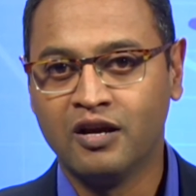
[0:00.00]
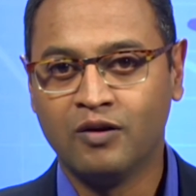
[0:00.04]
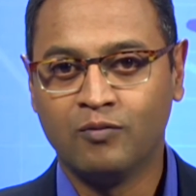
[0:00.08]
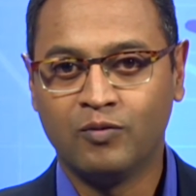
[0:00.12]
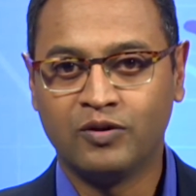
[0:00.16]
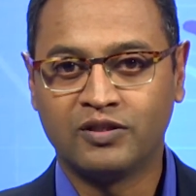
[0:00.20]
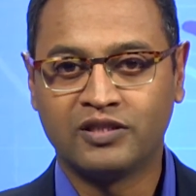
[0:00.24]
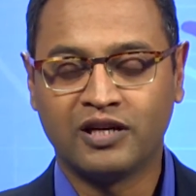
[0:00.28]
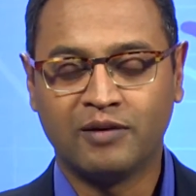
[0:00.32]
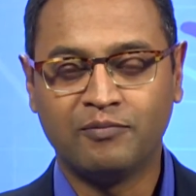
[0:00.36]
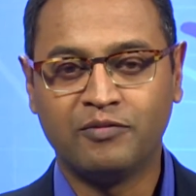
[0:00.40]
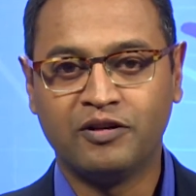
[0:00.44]

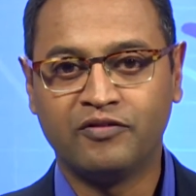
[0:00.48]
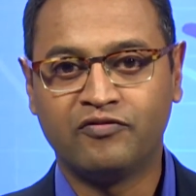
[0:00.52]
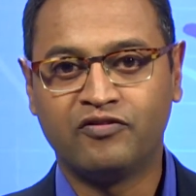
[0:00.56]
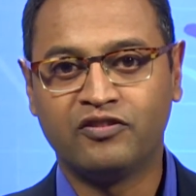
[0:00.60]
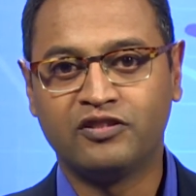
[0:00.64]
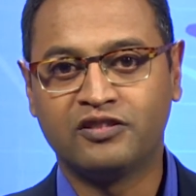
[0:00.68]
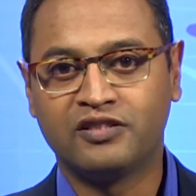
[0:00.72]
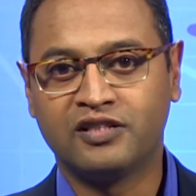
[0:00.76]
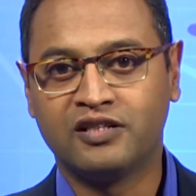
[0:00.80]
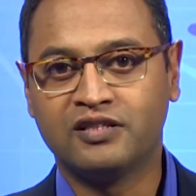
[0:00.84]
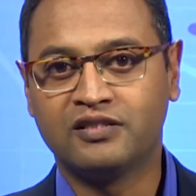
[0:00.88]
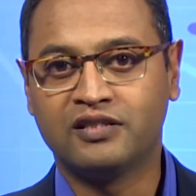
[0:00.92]
With some
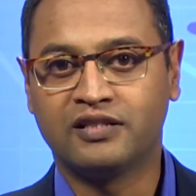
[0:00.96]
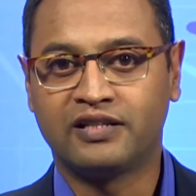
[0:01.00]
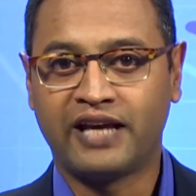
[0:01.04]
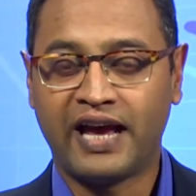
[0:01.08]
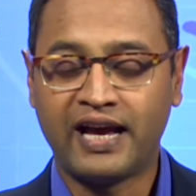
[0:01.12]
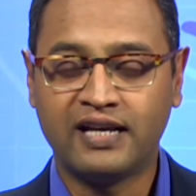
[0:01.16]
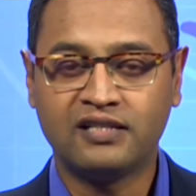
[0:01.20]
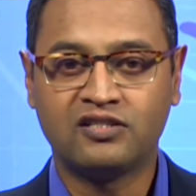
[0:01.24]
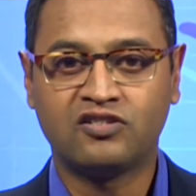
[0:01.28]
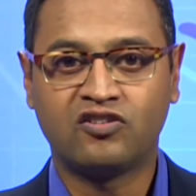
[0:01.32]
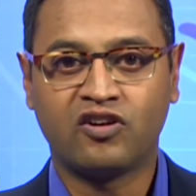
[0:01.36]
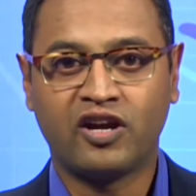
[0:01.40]
differences, it
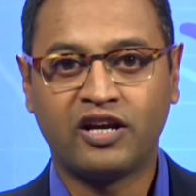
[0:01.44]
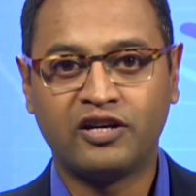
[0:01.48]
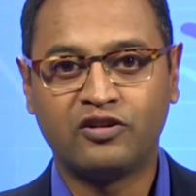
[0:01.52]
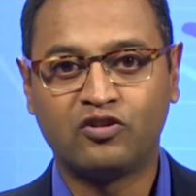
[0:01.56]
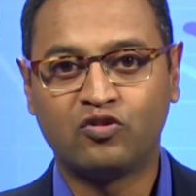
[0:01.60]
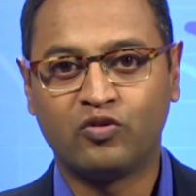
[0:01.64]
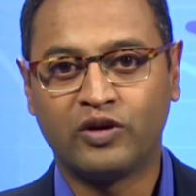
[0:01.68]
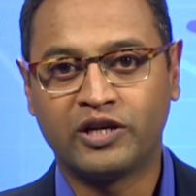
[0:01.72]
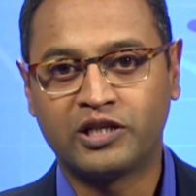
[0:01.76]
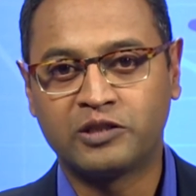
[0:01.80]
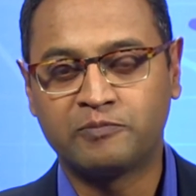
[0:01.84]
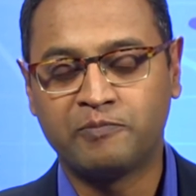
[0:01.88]
has tried
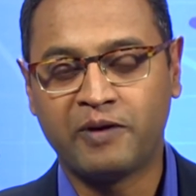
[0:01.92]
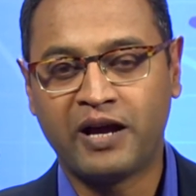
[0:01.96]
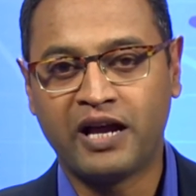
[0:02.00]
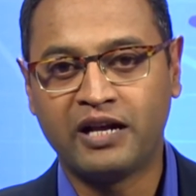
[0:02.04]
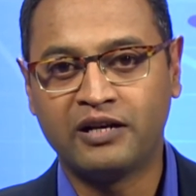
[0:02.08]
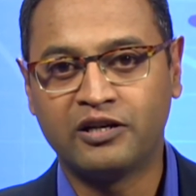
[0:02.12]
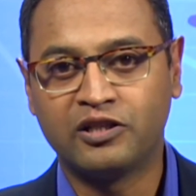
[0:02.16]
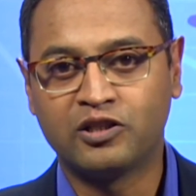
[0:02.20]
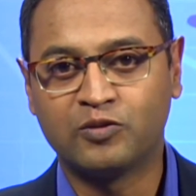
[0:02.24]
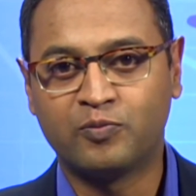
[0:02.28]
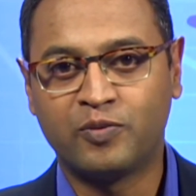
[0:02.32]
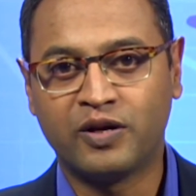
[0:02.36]
to
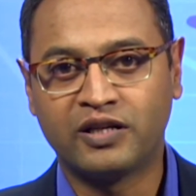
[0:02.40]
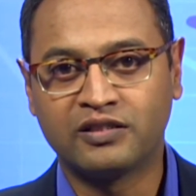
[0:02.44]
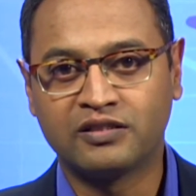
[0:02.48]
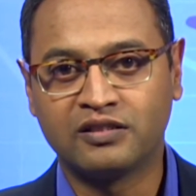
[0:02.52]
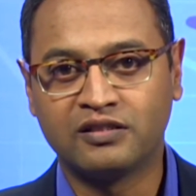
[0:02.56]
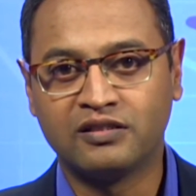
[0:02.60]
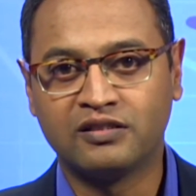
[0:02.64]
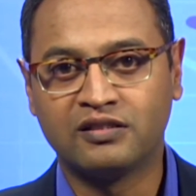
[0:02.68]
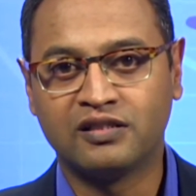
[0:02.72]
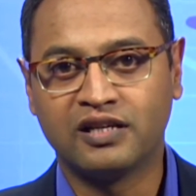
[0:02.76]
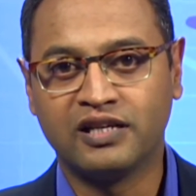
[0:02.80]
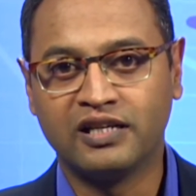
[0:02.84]
expand its
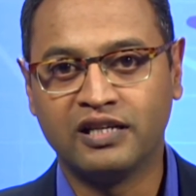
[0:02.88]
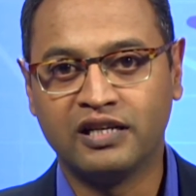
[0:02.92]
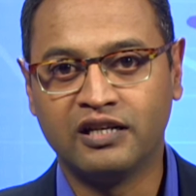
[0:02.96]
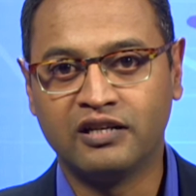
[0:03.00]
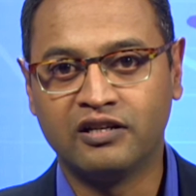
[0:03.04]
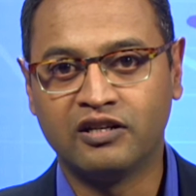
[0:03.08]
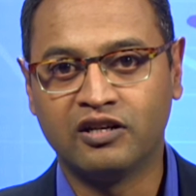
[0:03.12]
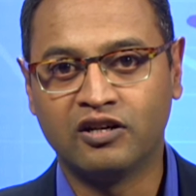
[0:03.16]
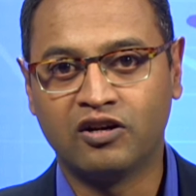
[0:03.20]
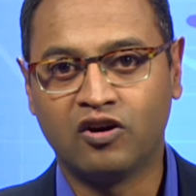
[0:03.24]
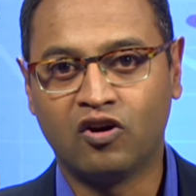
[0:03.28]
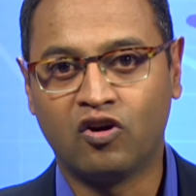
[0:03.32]
presence in
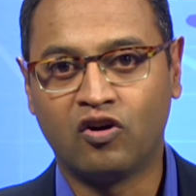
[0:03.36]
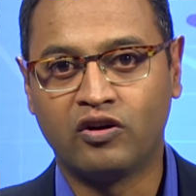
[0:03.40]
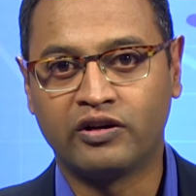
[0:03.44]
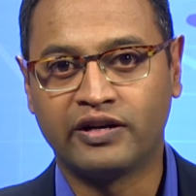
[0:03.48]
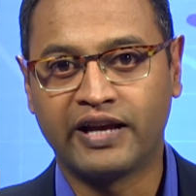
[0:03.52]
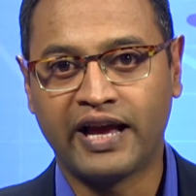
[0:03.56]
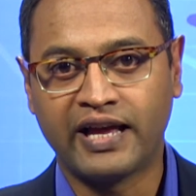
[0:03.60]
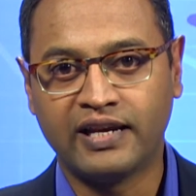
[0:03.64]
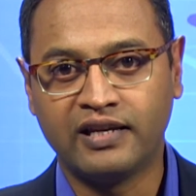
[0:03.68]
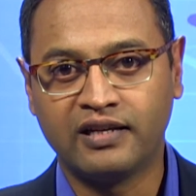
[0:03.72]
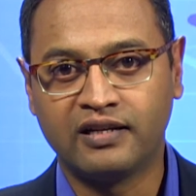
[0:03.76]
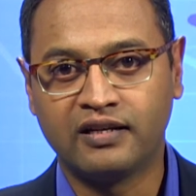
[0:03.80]
India
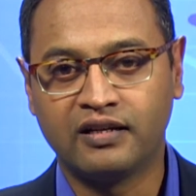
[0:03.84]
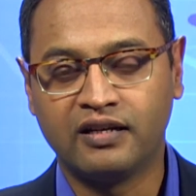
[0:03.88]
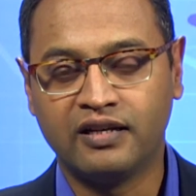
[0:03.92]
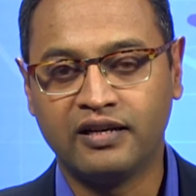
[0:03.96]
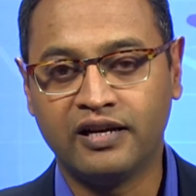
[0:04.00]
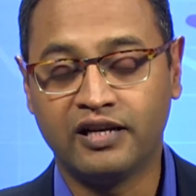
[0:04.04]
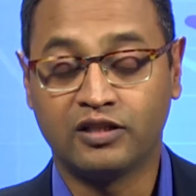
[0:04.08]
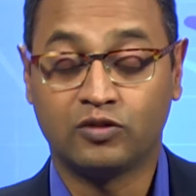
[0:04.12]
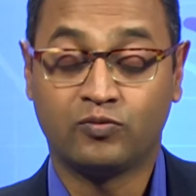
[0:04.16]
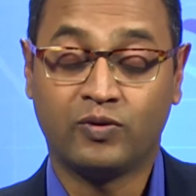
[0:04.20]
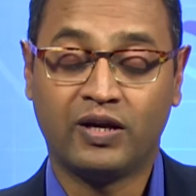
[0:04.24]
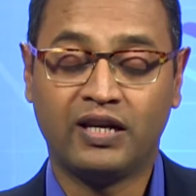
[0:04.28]

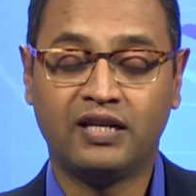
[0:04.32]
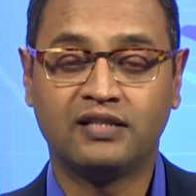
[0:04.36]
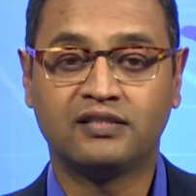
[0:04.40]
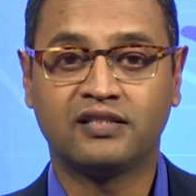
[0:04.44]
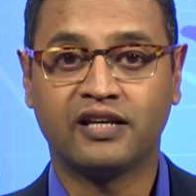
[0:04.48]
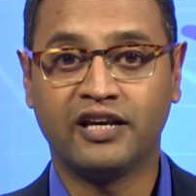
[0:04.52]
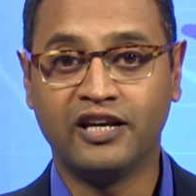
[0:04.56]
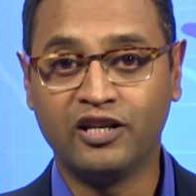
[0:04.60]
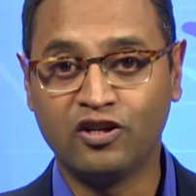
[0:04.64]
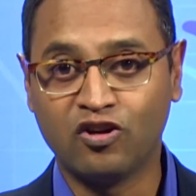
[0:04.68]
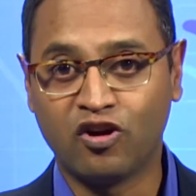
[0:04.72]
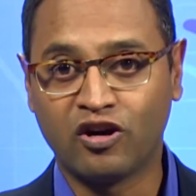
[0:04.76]
organically as well as
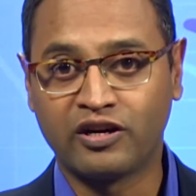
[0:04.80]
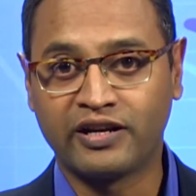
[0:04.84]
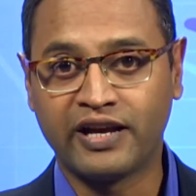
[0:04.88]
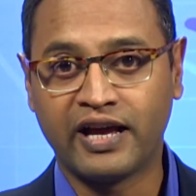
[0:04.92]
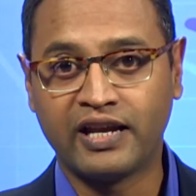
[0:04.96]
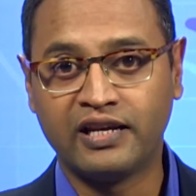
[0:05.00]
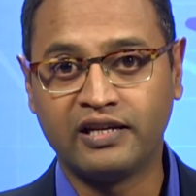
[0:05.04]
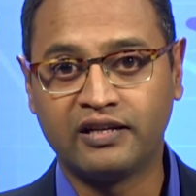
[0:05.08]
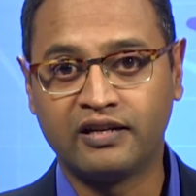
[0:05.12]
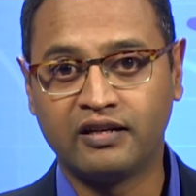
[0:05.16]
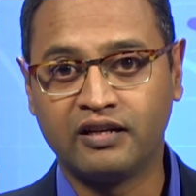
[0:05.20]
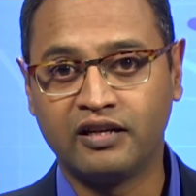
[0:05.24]

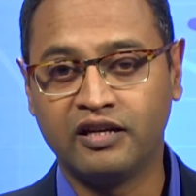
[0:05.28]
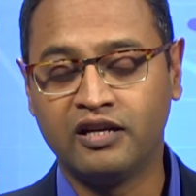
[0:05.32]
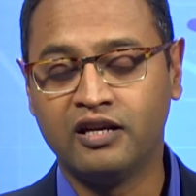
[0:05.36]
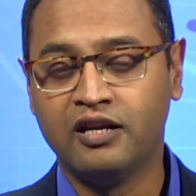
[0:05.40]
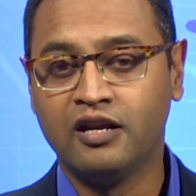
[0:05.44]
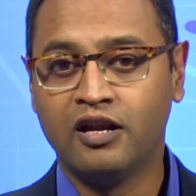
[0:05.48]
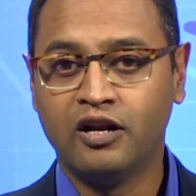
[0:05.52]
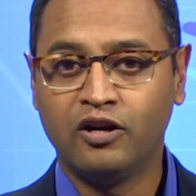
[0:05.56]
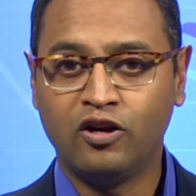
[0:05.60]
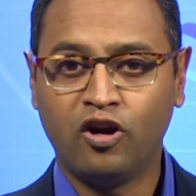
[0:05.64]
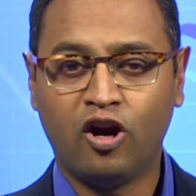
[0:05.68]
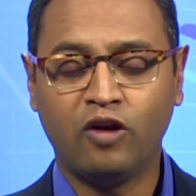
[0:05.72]
inorganically,
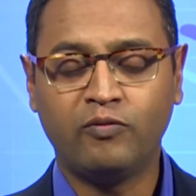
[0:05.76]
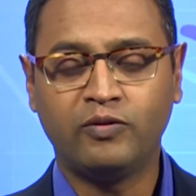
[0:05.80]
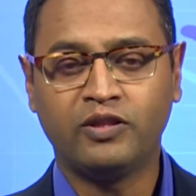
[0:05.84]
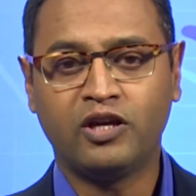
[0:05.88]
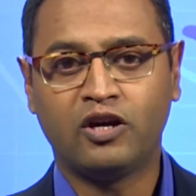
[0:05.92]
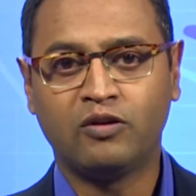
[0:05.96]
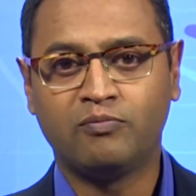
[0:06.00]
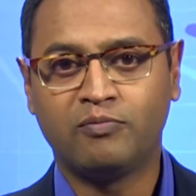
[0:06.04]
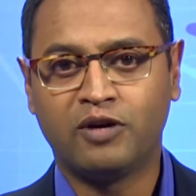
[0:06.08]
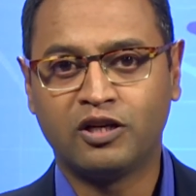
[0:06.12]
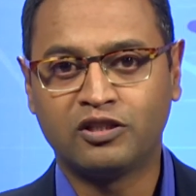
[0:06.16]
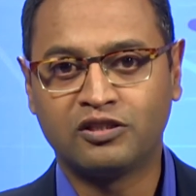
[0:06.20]
not
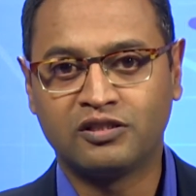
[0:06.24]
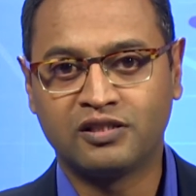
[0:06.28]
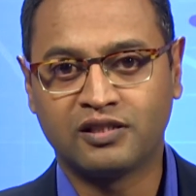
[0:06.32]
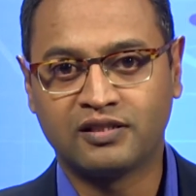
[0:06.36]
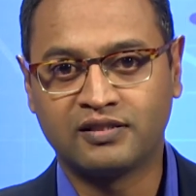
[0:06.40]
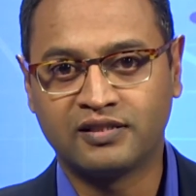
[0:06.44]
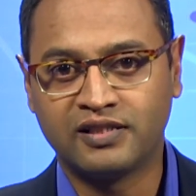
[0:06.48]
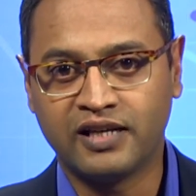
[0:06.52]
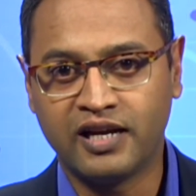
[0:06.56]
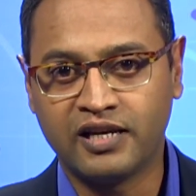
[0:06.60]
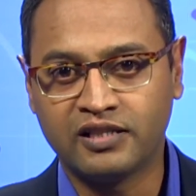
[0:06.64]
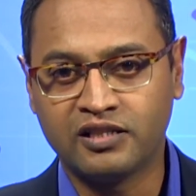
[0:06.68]
without much
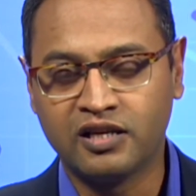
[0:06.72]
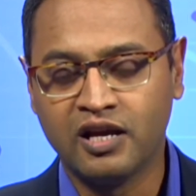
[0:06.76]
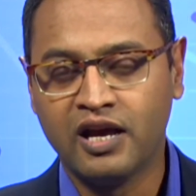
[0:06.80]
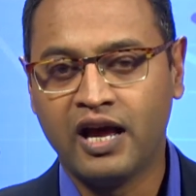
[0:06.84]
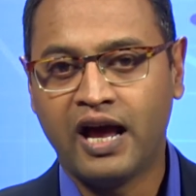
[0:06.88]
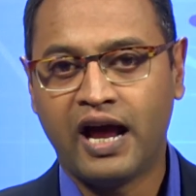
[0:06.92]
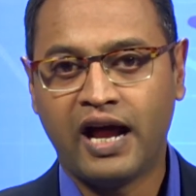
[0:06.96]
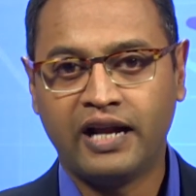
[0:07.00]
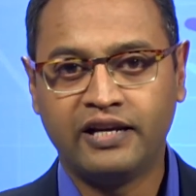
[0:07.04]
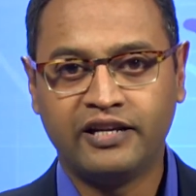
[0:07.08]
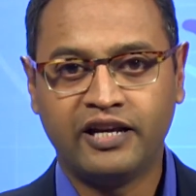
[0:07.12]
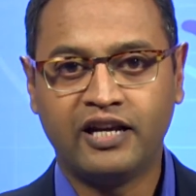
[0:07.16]
success,
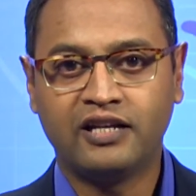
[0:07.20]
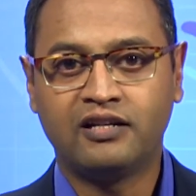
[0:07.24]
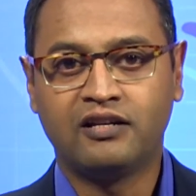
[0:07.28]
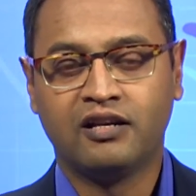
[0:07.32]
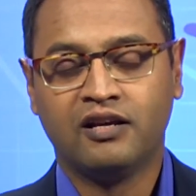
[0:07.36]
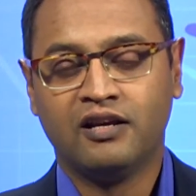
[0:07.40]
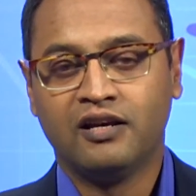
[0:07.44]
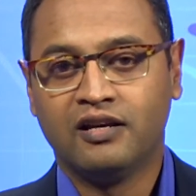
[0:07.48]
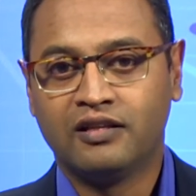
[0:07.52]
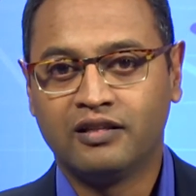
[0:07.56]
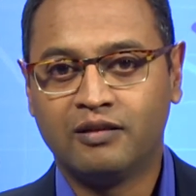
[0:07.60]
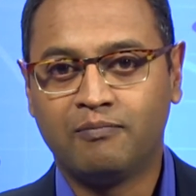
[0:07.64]
and yet
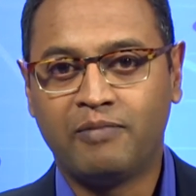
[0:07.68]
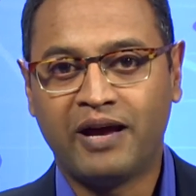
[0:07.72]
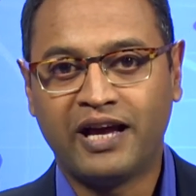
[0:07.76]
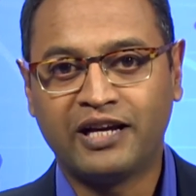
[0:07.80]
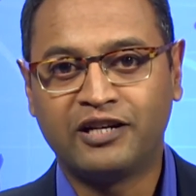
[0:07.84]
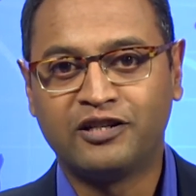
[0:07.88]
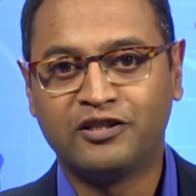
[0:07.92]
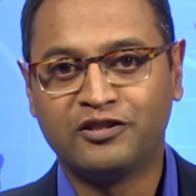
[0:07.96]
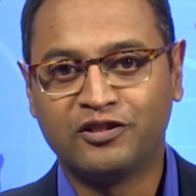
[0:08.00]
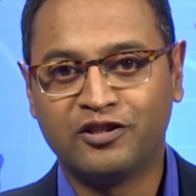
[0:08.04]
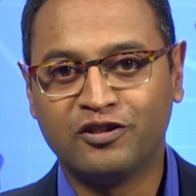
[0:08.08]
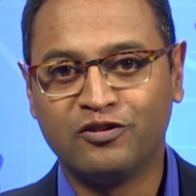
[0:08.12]
the
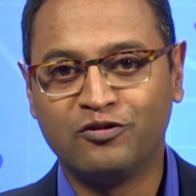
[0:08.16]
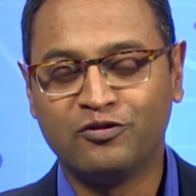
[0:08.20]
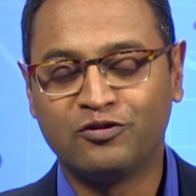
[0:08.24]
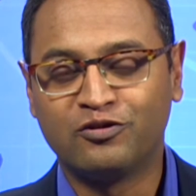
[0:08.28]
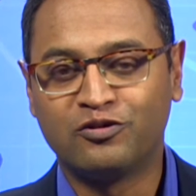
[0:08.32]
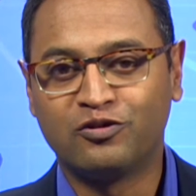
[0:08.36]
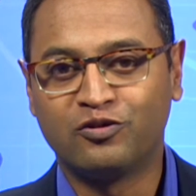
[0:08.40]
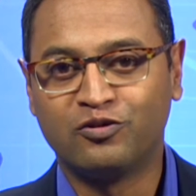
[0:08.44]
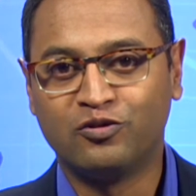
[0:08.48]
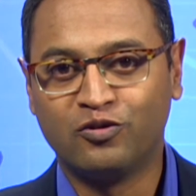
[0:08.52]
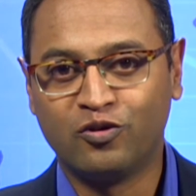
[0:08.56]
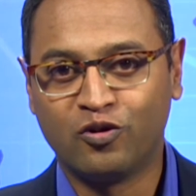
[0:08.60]
bank continues
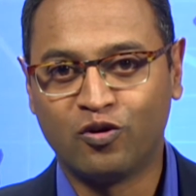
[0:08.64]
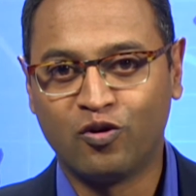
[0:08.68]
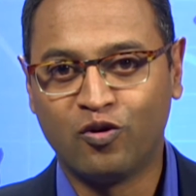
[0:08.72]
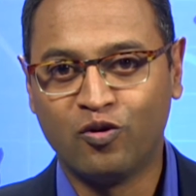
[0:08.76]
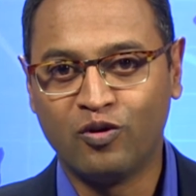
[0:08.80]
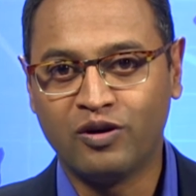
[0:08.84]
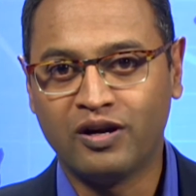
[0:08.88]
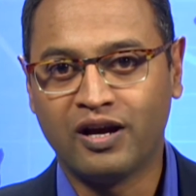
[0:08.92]
to grow